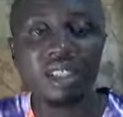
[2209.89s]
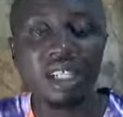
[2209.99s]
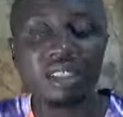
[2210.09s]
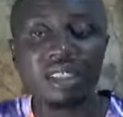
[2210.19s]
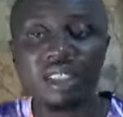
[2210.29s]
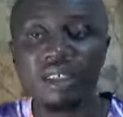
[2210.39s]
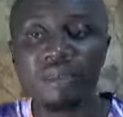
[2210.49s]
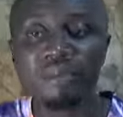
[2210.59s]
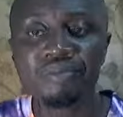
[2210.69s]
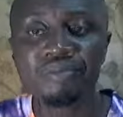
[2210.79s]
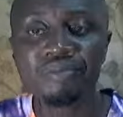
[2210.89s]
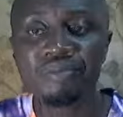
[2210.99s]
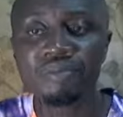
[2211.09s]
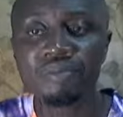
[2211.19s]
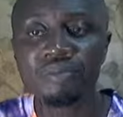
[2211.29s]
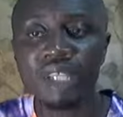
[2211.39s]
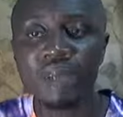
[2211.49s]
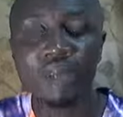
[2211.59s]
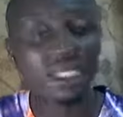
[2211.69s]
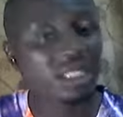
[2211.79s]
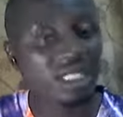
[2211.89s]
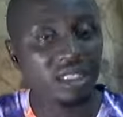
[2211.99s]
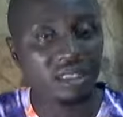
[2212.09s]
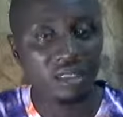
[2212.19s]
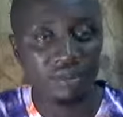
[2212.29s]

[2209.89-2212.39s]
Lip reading: as a message.